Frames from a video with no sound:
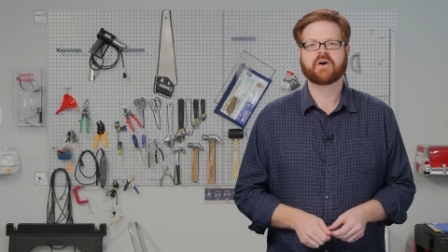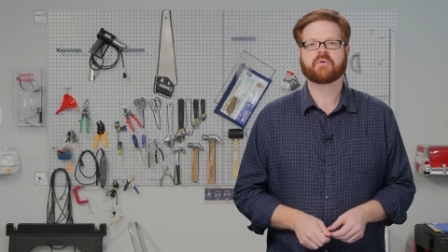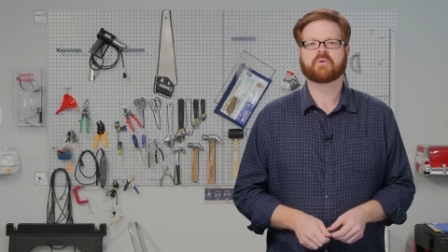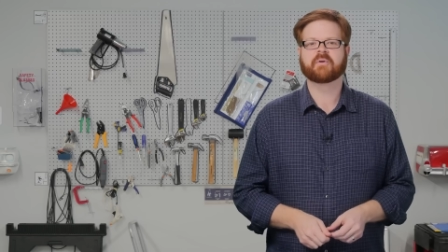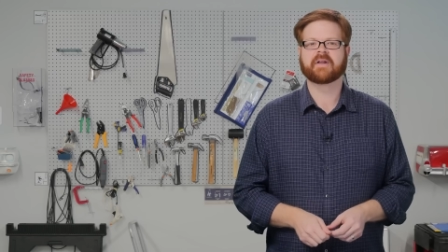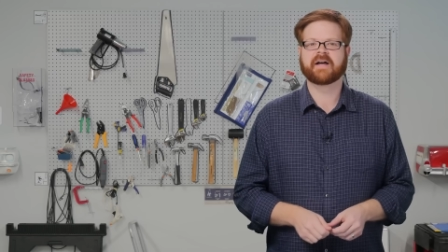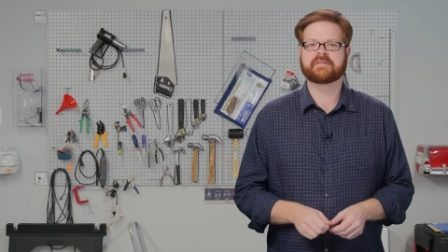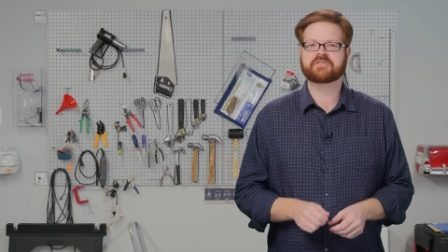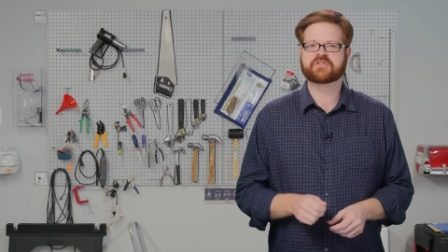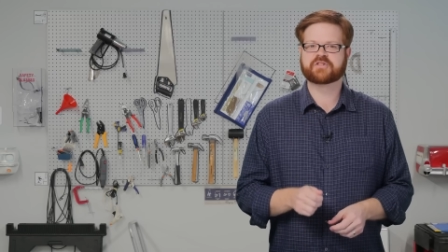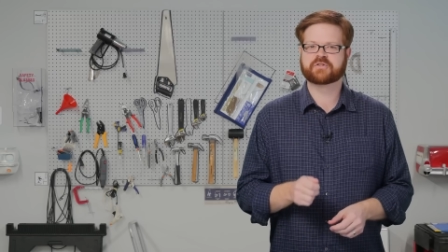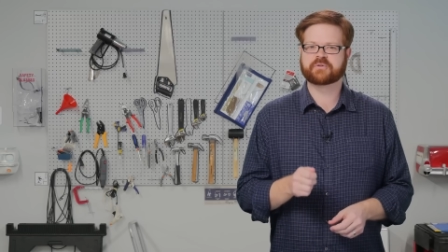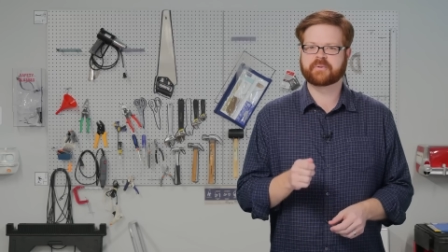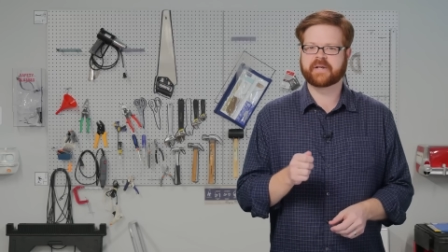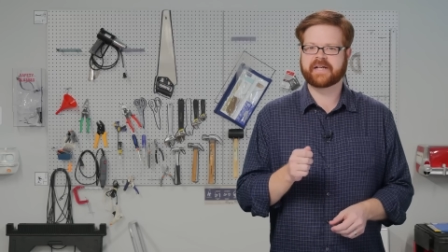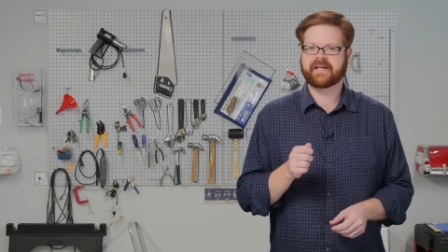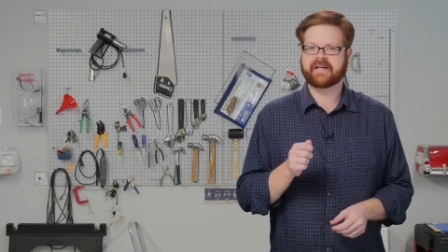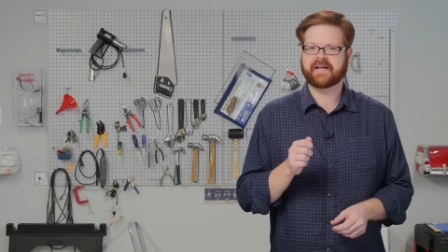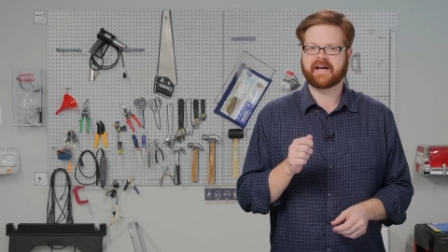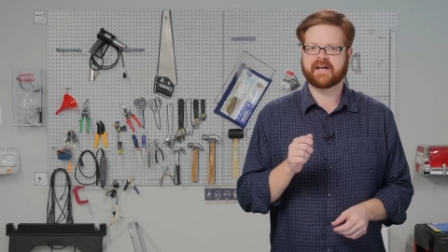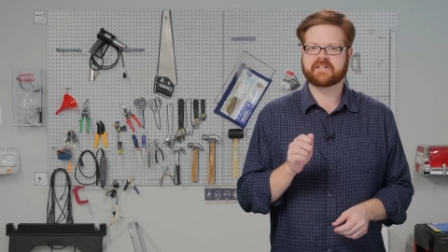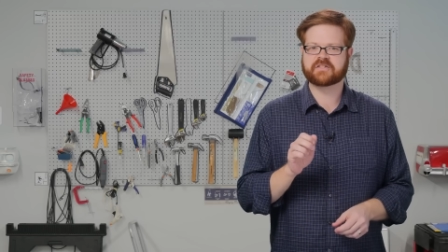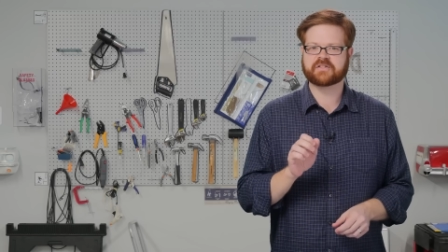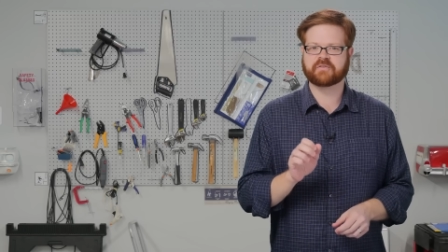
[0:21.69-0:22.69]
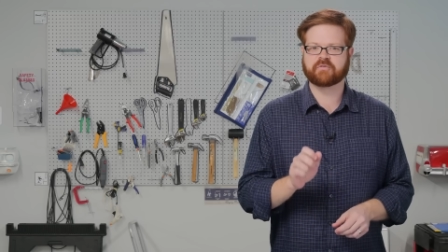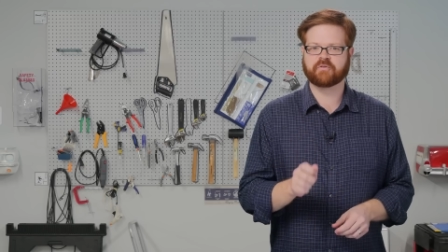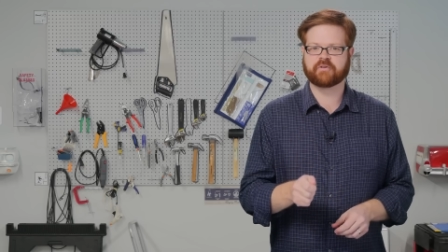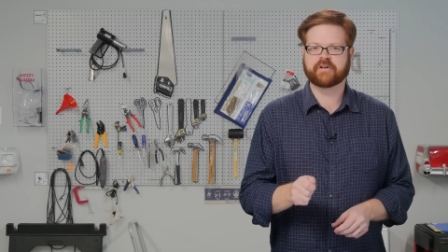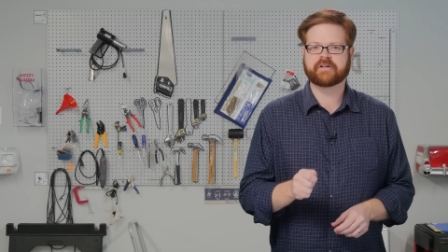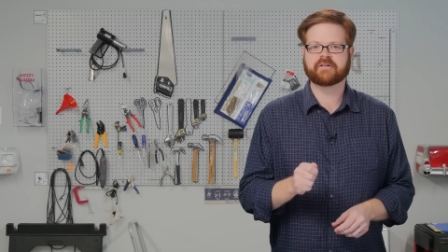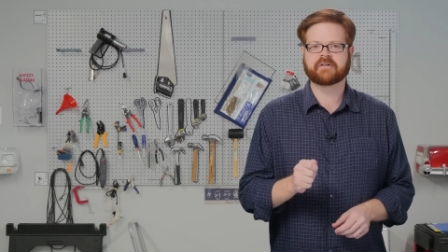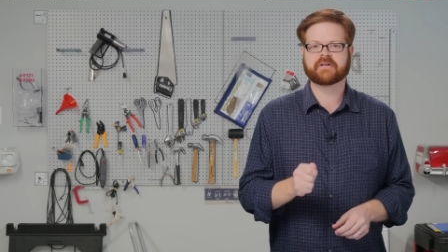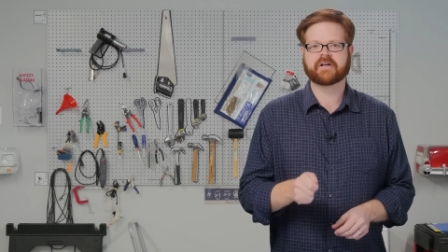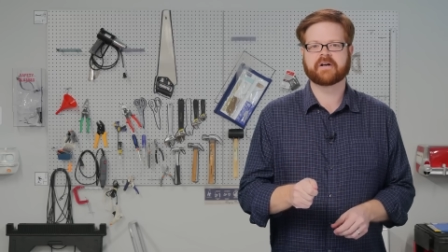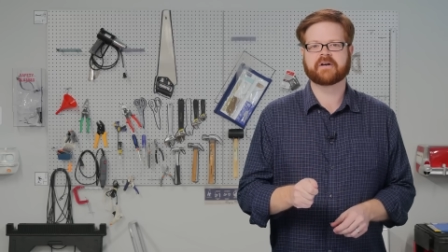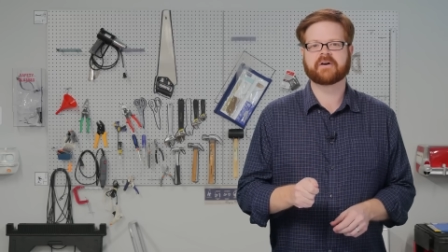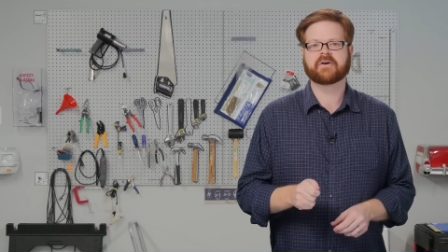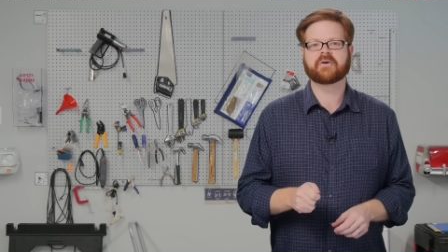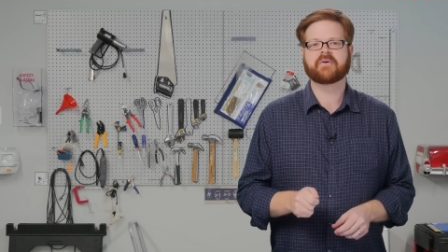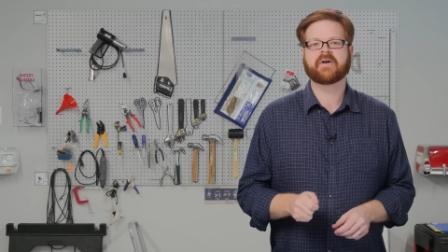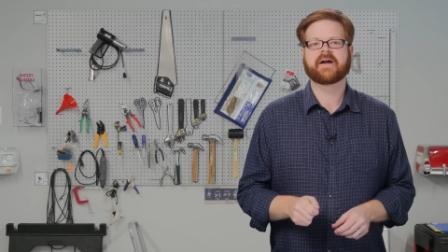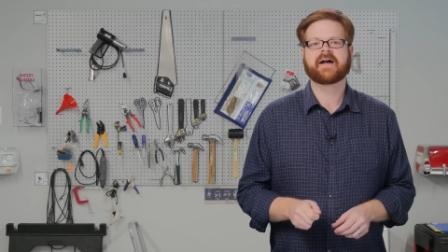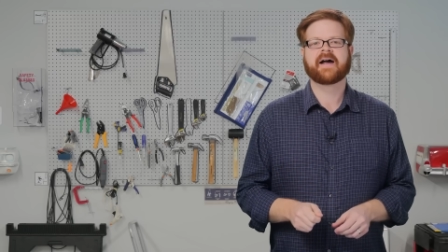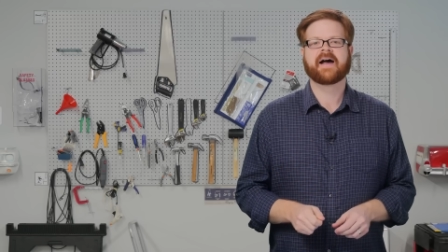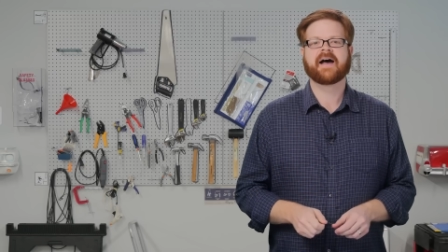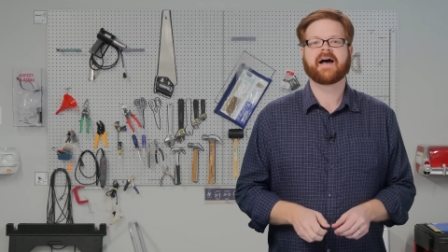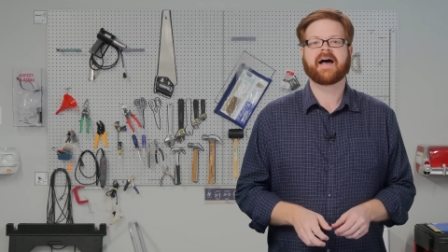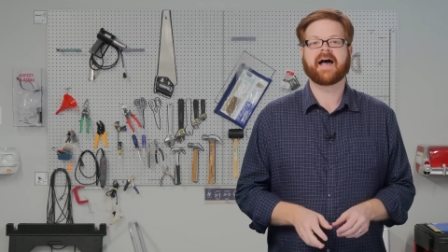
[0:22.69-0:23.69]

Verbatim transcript: We'll have screencasts of real code,